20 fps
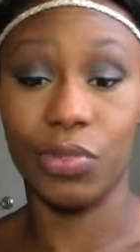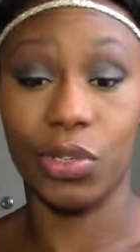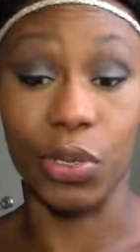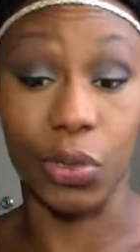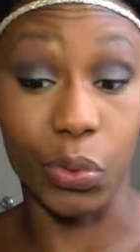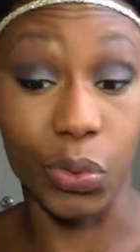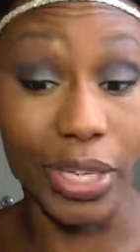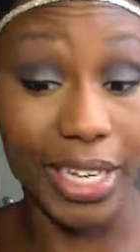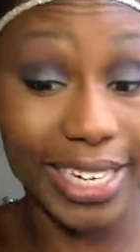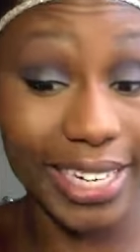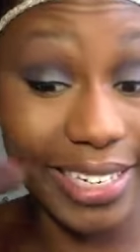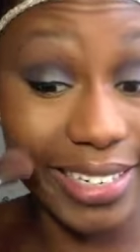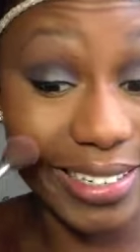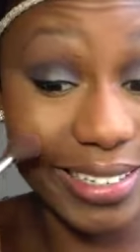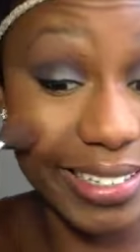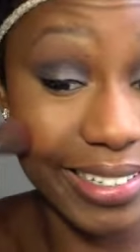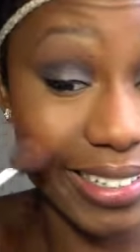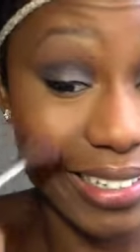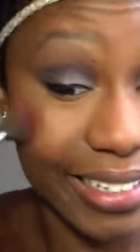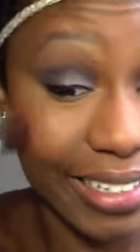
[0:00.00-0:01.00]
two
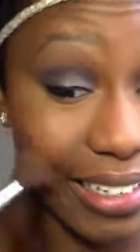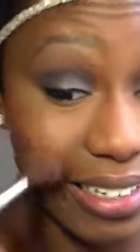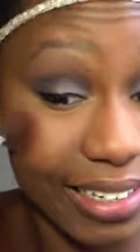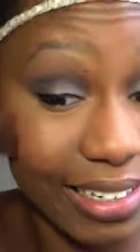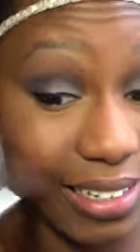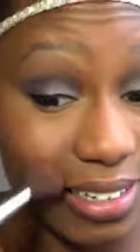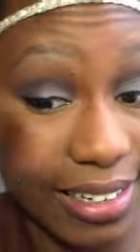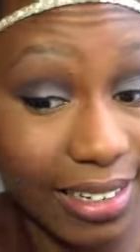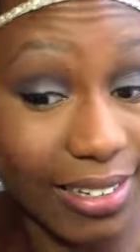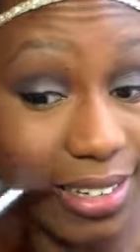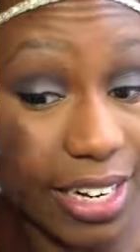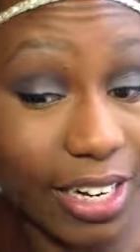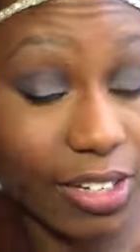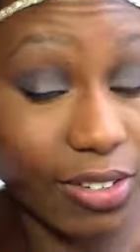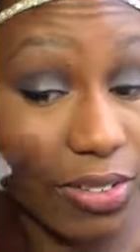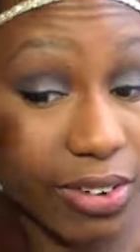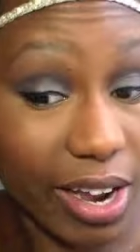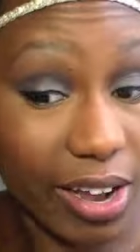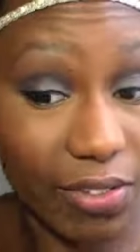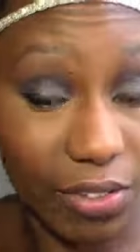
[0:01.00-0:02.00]
years.
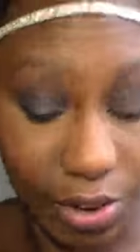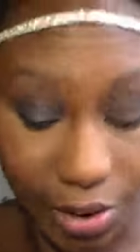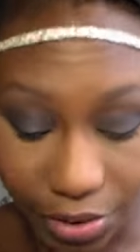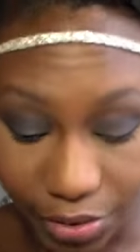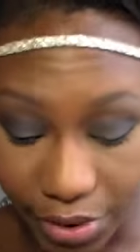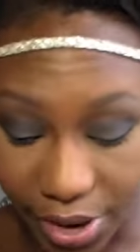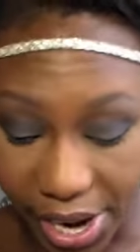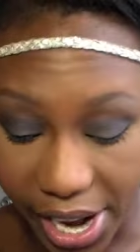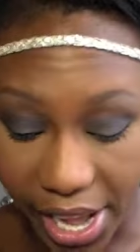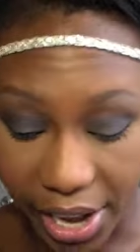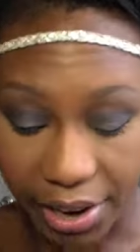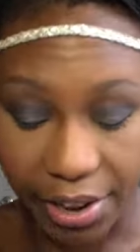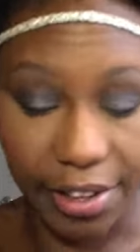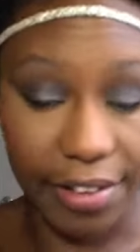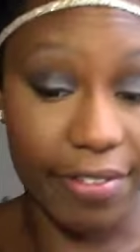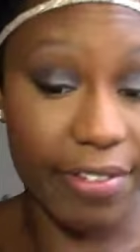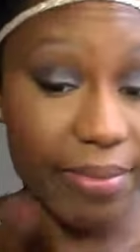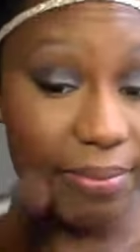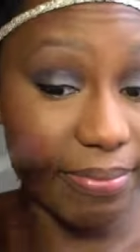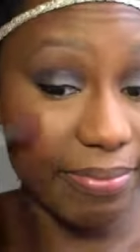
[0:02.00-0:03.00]
Takes forever to run out
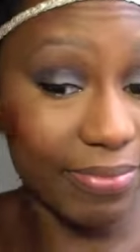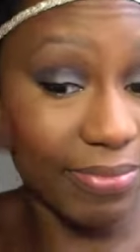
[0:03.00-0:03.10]
of.